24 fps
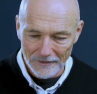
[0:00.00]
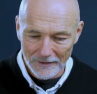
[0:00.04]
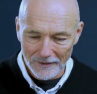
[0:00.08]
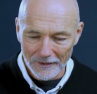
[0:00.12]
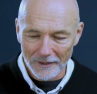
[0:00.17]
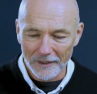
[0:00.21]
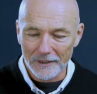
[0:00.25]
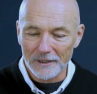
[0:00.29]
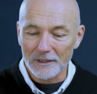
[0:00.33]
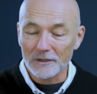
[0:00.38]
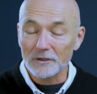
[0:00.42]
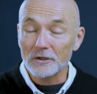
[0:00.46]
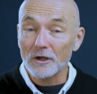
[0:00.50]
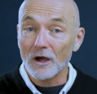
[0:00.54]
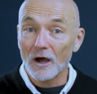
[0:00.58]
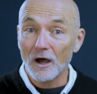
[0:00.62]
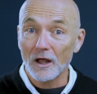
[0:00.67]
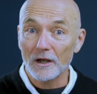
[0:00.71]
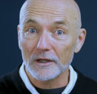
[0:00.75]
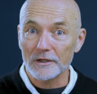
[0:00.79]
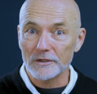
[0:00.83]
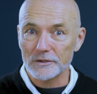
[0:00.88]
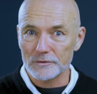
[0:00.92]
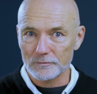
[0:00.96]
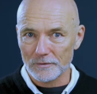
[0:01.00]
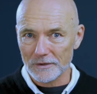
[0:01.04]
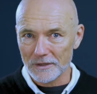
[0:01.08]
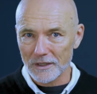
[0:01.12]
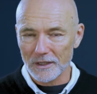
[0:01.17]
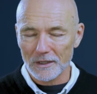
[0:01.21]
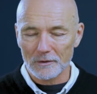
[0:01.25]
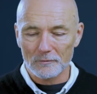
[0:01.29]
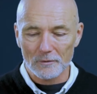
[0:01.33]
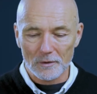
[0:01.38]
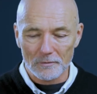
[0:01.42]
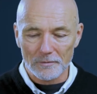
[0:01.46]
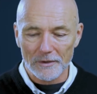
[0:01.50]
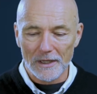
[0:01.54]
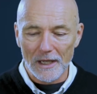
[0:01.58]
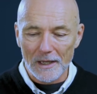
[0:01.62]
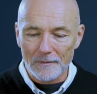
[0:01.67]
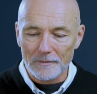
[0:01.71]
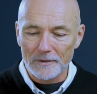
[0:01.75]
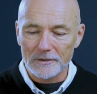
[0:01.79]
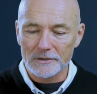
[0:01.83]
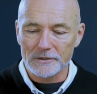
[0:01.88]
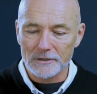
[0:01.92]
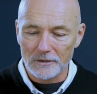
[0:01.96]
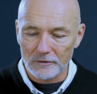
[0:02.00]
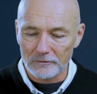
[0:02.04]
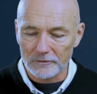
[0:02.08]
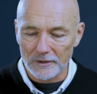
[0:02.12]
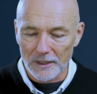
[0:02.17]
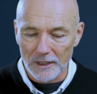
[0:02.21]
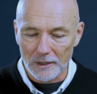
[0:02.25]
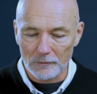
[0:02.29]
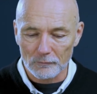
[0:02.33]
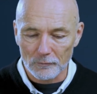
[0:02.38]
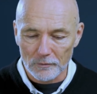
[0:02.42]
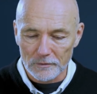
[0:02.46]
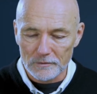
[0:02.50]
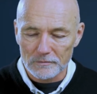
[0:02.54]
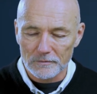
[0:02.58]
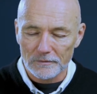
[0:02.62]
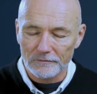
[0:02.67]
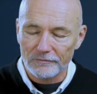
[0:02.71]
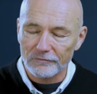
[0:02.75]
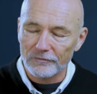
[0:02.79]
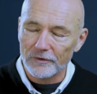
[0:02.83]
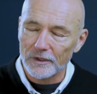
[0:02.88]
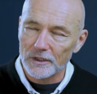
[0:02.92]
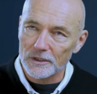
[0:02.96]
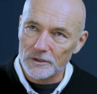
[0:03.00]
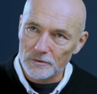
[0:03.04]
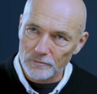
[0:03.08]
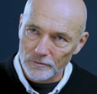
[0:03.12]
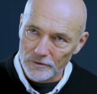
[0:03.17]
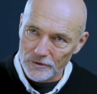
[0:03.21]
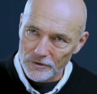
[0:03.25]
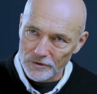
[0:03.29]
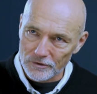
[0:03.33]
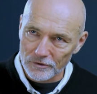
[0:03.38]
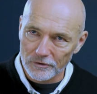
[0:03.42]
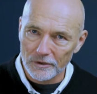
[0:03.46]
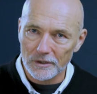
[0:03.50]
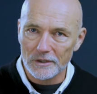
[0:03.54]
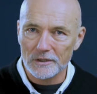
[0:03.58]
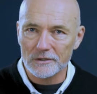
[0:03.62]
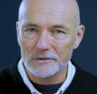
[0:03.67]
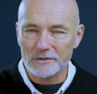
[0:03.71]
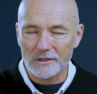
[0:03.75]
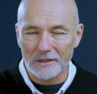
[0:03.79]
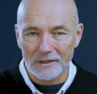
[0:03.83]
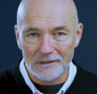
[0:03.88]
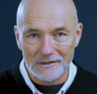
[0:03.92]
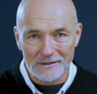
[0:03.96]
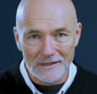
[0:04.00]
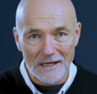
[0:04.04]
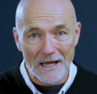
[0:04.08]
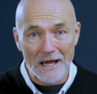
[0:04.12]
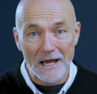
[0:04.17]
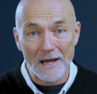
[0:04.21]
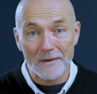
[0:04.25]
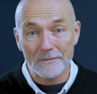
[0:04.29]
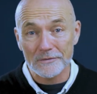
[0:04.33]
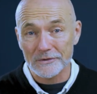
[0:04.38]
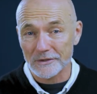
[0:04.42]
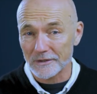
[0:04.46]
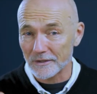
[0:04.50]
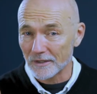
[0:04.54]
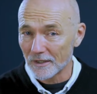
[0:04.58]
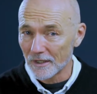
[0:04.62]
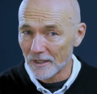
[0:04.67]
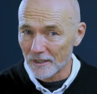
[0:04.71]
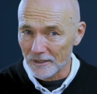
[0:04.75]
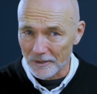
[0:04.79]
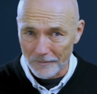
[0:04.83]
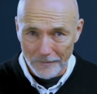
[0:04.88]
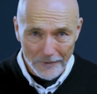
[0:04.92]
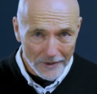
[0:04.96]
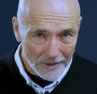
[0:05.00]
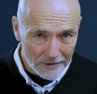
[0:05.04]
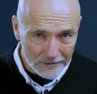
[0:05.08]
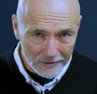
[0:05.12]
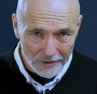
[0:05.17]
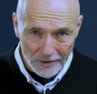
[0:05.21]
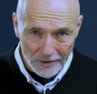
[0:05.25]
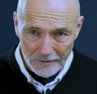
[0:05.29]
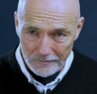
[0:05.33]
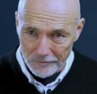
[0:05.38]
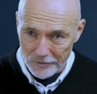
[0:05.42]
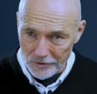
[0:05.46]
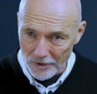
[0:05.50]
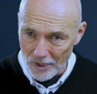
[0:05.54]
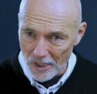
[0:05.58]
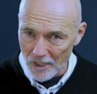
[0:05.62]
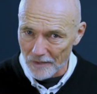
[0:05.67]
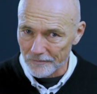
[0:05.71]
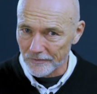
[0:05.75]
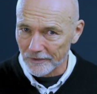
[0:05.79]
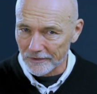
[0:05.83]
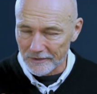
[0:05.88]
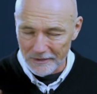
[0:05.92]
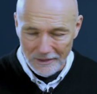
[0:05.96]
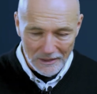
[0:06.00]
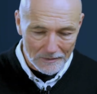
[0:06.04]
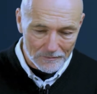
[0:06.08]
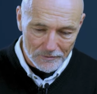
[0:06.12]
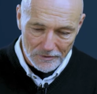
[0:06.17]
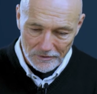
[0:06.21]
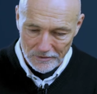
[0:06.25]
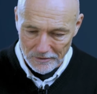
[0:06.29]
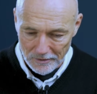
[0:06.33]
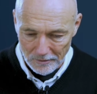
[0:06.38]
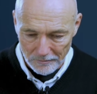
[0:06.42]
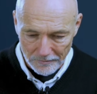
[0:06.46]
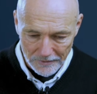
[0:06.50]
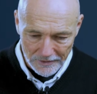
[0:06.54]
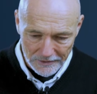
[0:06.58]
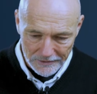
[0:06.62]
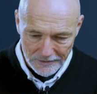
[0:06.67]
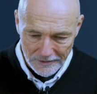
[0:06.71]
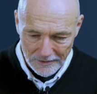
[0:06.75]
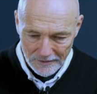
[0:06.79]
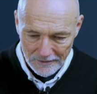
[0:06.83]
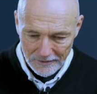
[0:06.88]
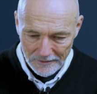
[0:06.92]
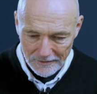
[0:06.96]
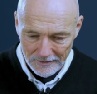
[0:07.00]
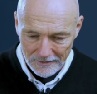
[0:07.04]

Like in college, we think we'll be able to slow down once we've finished with studies and exams and the part-time job that keeps us so busy.